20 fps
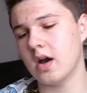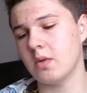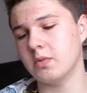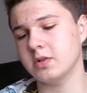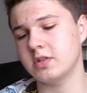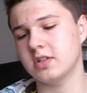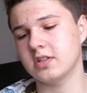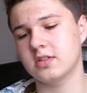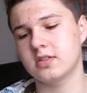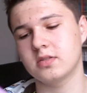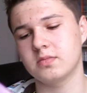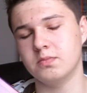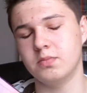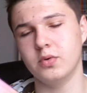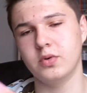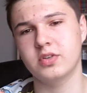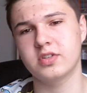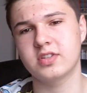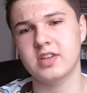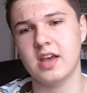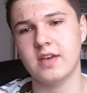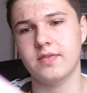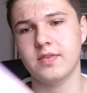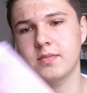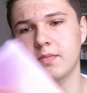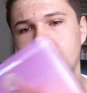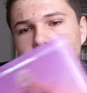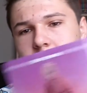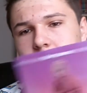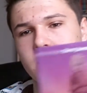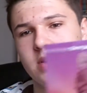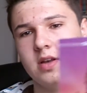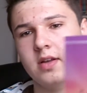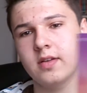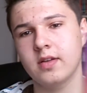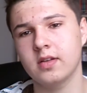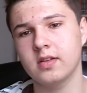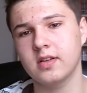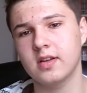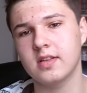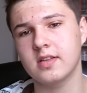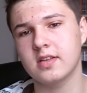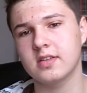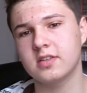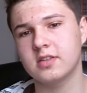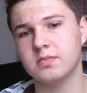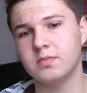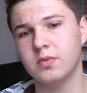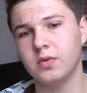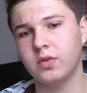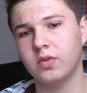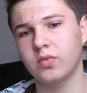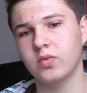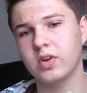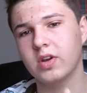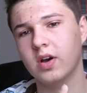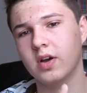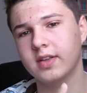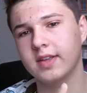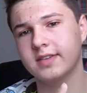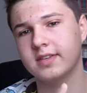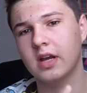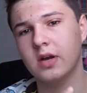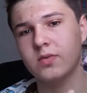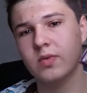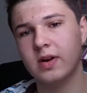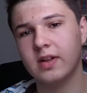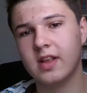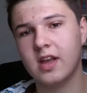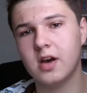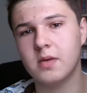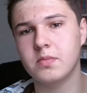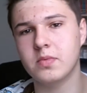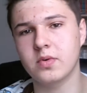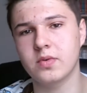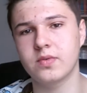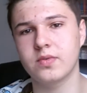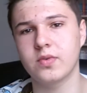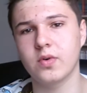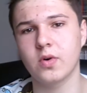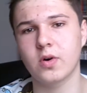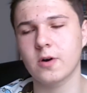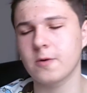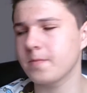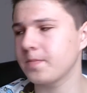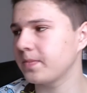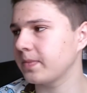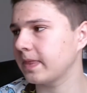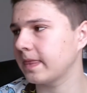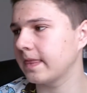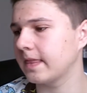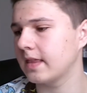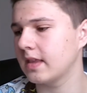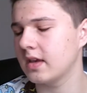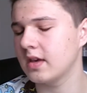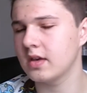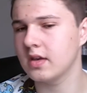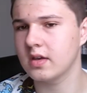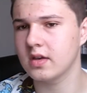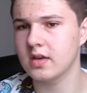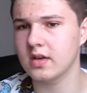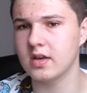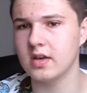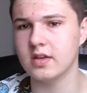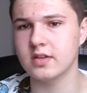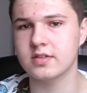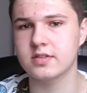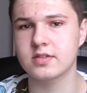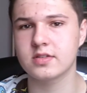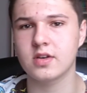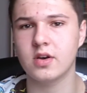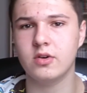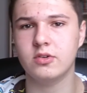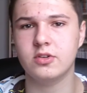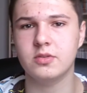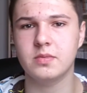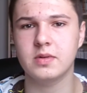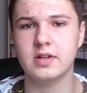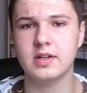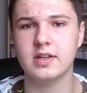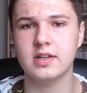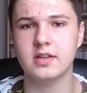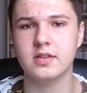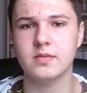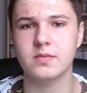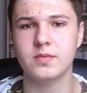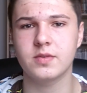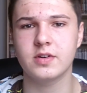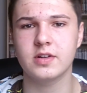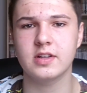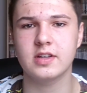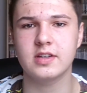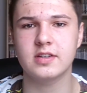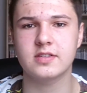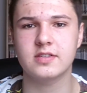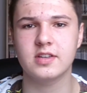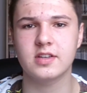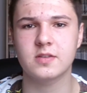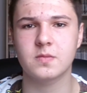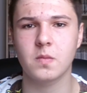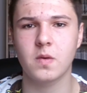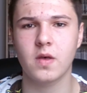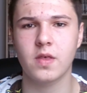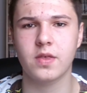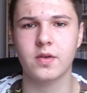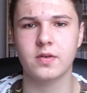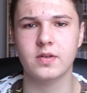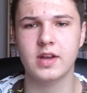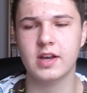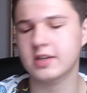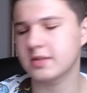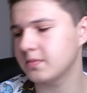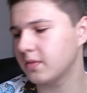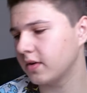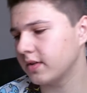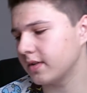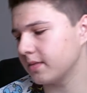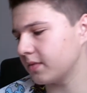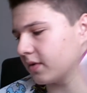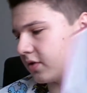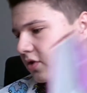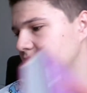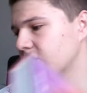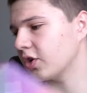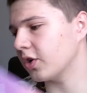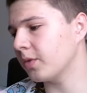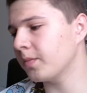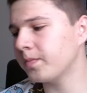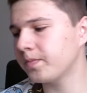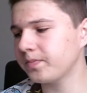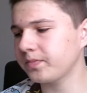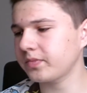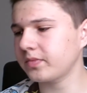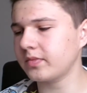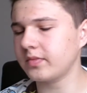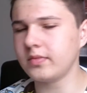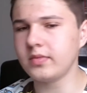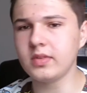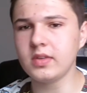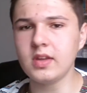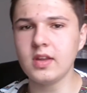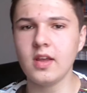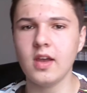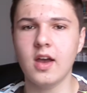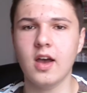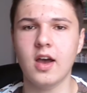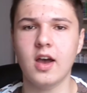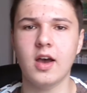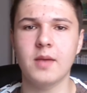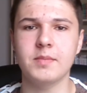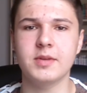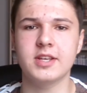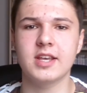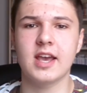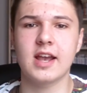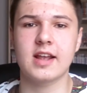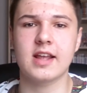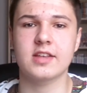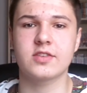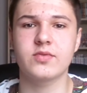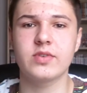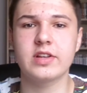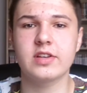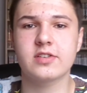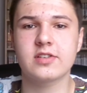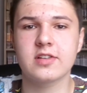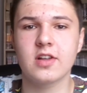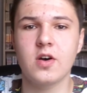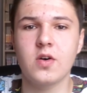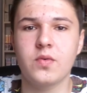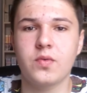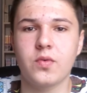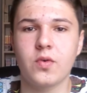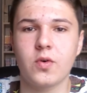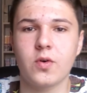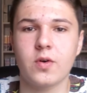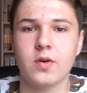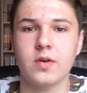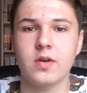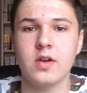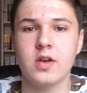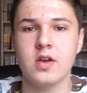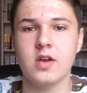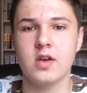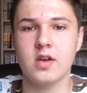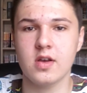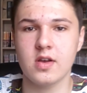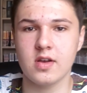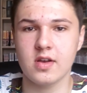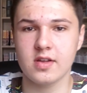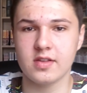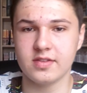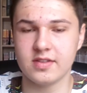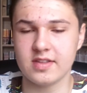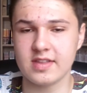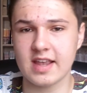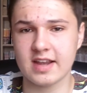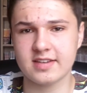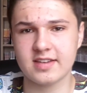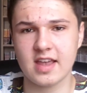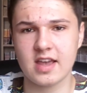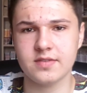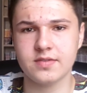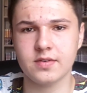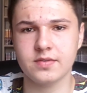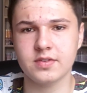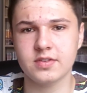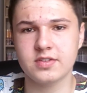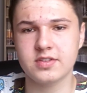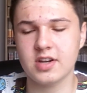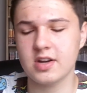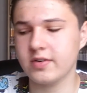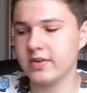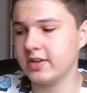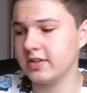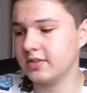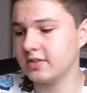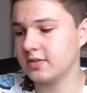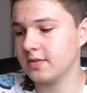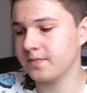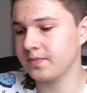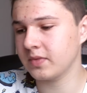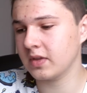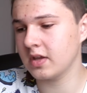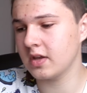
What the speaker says: which is book 7, by the way. This is book 3, all that's out right now. Book 4 is going to be released this month or next month, I'm not sure. But yeah, it gets really slow for the next half of the series.